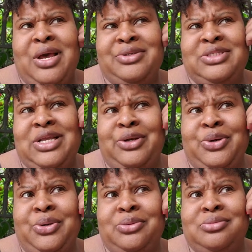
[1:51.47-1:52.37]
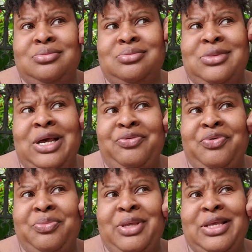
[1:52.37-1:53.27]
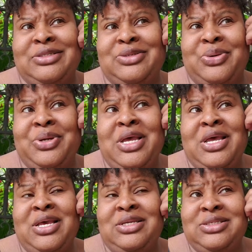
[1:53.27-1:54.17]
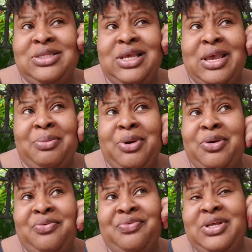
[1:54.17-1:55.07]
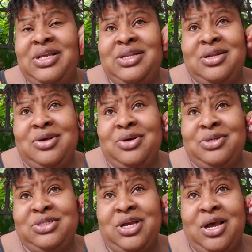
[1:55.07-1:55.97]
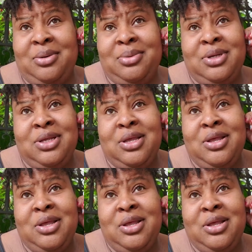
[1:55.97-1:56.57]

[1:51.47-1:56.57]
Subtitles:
was just like, no, not for me. So he took the camera. Hopefully he did a good job.